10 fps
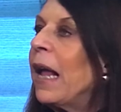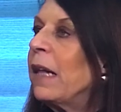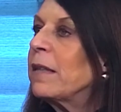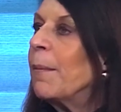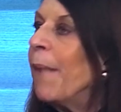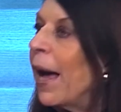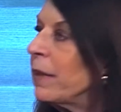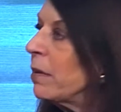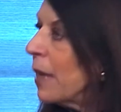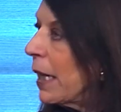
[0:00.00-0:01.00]
It's my
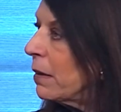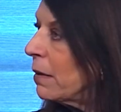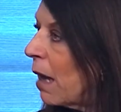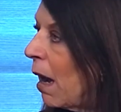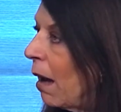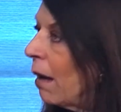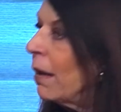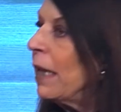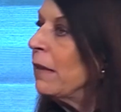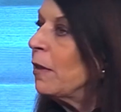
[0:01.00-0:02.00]
sense,
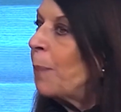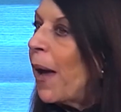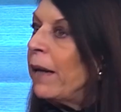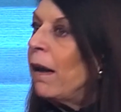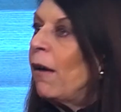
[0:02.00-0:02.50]
in spite